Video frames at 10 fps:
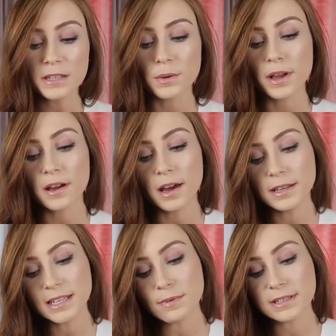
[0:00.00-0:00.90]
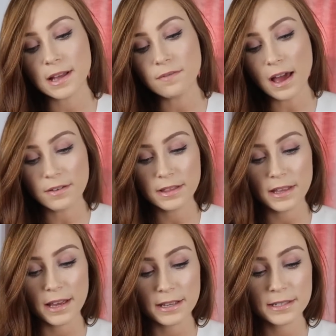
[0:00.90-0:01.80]
So I can kind of see myself having
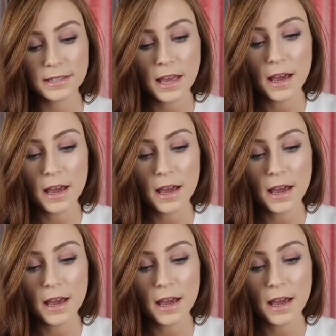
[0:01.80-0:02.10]
this.